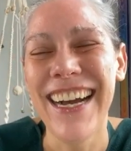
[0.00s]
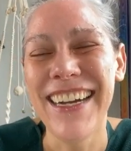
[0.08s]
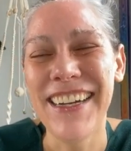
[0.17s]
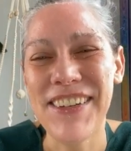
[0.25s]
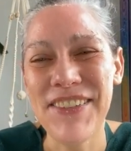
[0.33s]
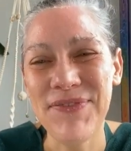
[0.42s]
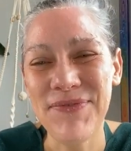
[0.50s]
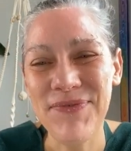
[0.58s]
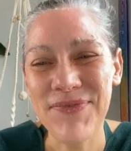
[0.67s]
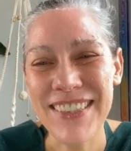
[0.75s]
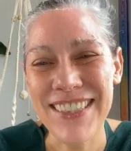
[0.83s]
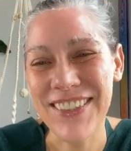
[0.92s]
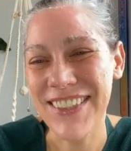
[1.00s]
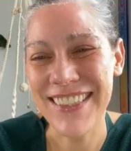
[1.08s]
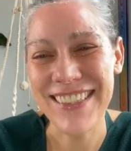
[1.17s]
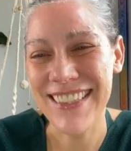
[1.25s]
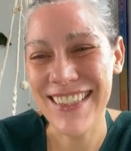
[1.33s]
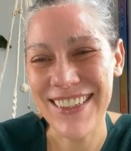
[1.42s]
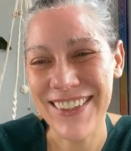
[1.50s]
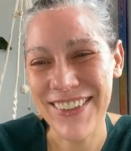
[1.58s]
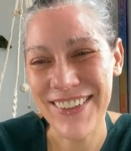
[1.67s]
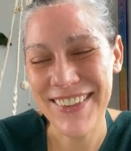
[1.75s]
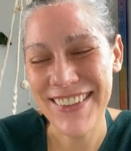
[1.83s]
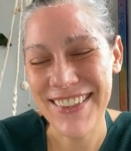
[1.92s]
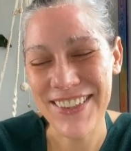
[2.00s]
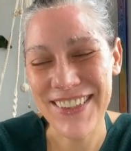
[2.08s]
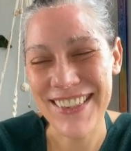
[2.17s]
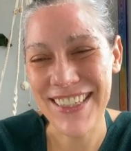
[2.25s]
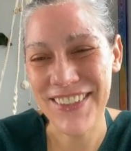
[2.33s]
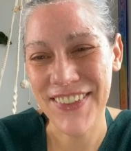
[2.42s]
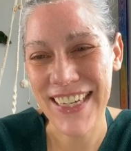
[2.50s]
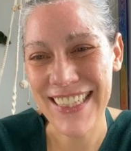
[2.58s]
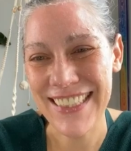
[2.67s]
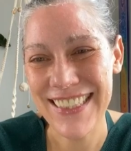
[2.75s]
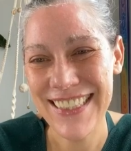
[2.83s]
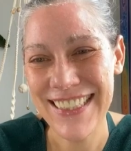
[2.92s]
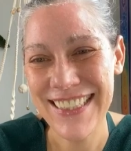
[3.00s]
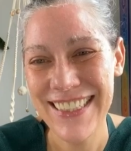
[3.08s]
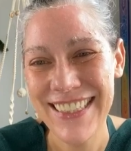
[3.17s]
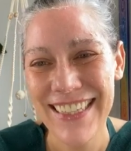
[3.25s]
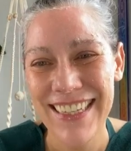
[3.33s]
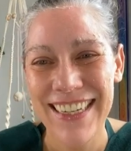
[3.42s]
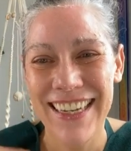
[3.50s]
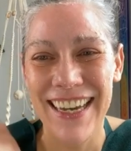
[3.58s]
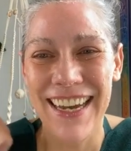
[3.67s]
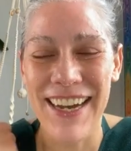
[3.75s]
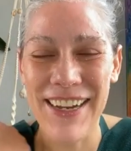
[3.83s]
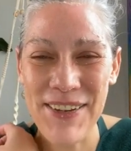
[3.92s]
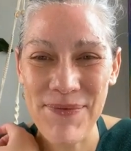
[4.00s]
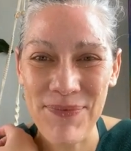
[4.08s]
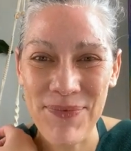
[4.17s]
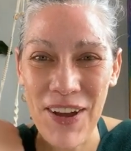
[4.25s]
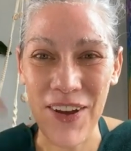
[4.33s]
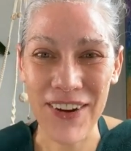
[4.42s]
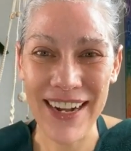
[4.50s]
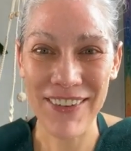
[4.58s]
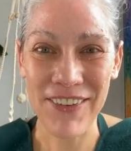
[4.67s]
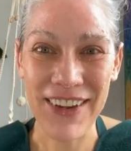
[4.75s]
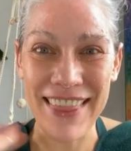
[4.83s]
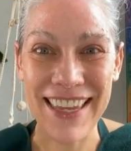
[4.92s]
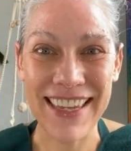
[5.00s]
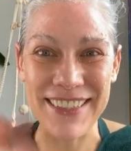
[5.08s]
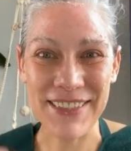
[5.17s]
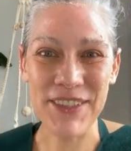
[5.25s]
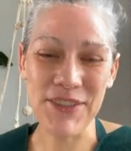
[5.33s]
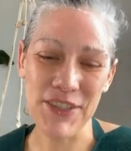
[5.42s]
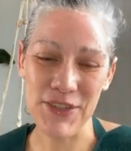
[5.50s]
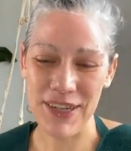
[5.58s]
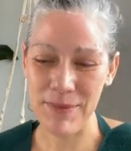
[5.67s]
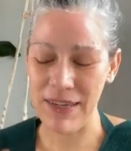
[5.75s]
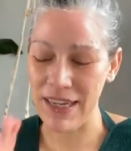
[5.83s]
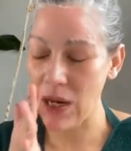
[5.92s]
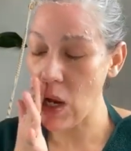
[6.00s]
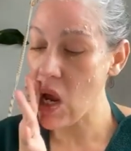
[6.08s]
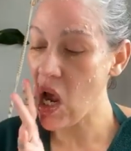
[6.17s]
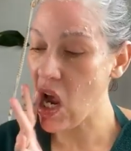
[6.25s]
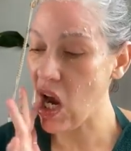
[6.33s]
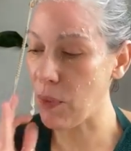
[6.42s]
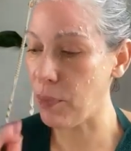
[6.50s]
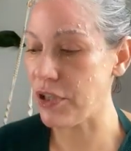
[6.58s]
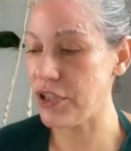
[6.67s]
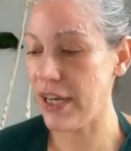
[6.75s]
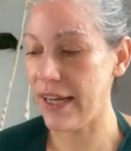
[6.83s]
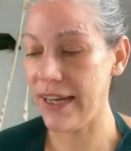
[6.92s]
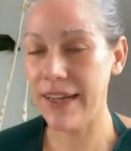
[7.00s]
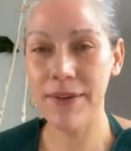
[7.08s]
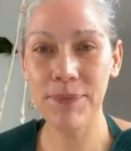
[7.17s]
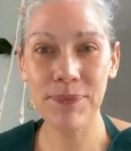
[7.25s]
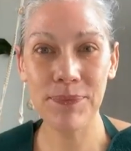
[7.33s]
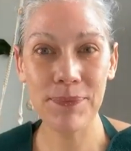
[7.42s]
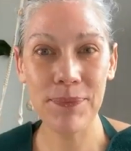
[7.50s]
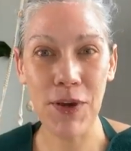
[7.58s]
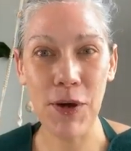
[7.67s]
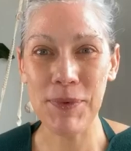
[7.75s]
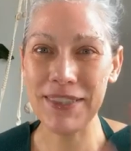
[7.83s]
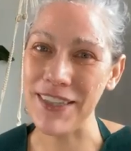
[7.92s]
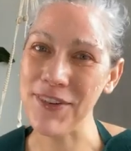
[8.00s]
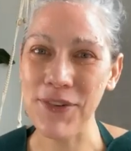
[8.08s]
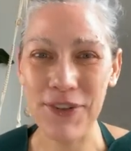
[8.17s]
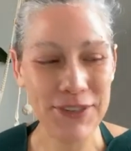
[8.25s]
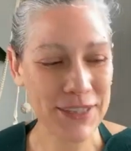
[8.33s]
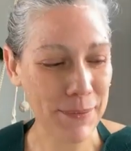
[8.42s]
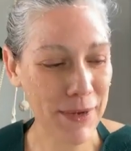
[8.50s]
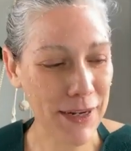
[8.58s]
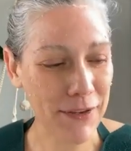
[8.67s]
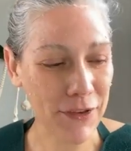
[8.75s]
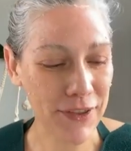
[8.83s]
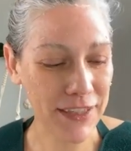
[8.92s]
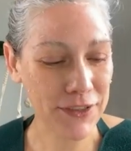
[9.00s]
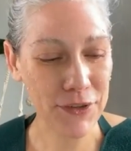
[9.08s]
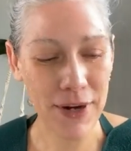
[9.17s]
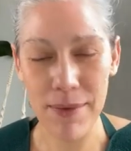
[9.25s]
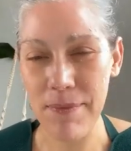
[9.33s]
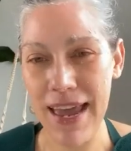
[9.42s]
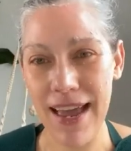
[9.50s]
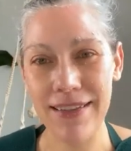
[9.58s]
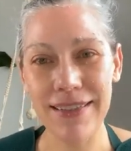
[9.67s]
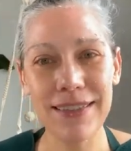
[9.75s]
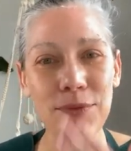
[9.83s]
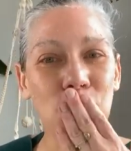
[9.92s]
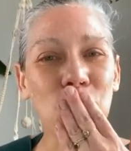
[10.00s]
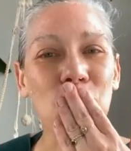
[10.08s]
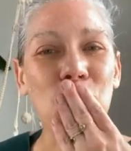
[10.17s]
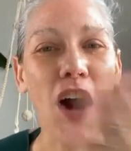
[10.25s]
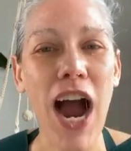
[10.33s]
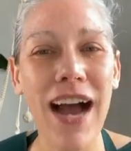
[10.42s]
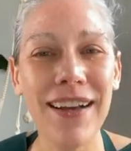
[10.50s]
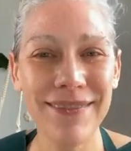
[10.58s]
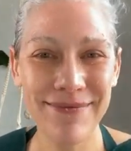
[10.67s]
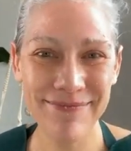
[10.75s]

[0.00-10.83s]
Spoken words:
So good to see you. So good to see your face. All right, everyone. Thank you so much for joining me. I appreciate it. Hope to see your orders come in if you'd like to try the mask. Mwah.